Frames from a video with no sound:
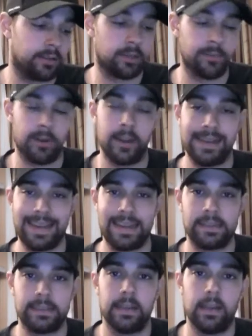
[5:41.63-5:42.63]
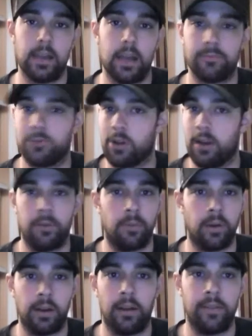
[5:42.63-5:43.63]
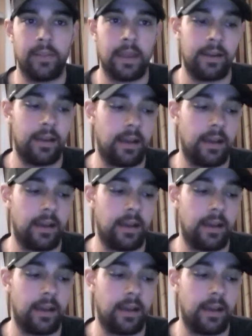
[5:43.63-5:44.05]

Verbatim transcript: Armory yet. I'm trying to work on that.